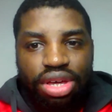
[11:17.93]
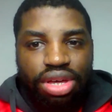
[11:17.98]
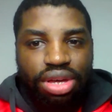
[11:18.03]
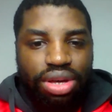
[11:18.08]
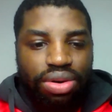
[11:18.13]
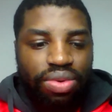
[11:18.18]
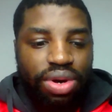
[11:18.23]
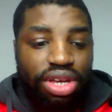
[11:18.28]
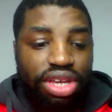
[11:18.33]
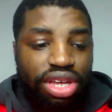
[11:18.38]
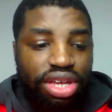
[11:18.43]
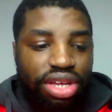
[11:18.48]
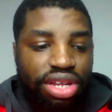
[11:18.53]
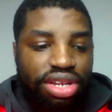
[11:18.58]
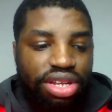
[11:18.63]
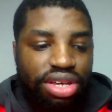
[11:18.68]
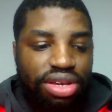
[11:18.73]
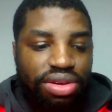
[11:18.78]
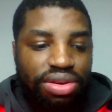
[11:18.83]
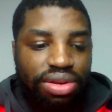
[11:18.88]
what can you
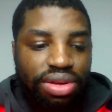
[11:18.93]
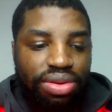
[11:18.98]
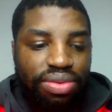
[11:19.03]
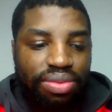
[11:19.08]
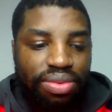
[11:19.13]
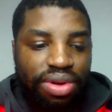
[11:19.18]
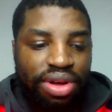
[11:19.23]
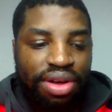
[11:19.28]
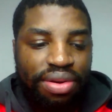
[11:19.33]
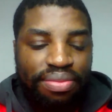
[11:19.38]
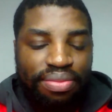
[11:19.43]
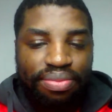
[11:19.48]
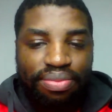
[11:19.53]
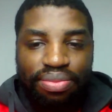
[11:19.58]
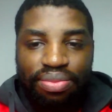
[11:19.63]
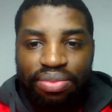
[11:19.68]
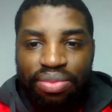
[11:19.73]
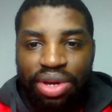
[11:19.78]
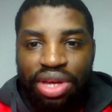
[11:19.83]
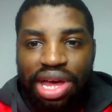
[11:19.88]
do?
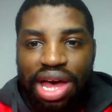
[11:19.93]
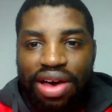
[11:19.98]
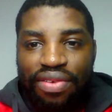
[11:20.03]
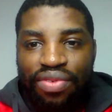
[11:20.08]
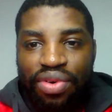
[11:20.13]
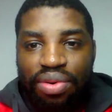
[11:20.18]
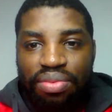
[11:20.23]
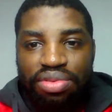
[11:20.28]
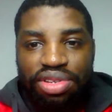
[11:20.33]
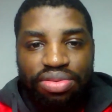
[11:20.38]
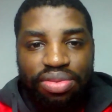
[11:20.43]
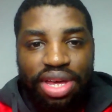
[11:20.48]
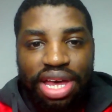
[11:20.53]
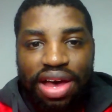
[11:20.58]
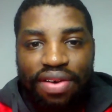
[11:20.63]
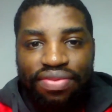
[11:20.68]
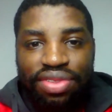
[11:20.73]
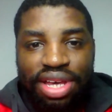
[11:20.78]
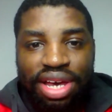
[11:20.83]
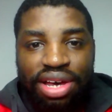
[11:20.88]
We have ups, we
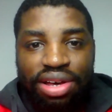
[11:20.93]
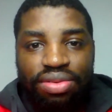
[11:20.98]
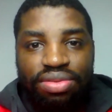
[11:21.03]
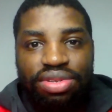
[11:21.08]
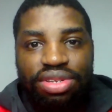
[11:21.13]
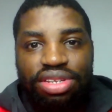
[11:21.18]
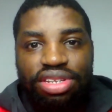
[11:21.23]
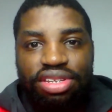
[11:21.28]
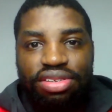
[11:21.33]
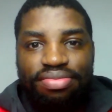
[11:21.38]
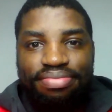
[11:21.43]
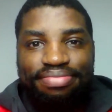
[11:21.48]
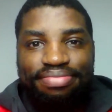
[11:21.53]
have downs.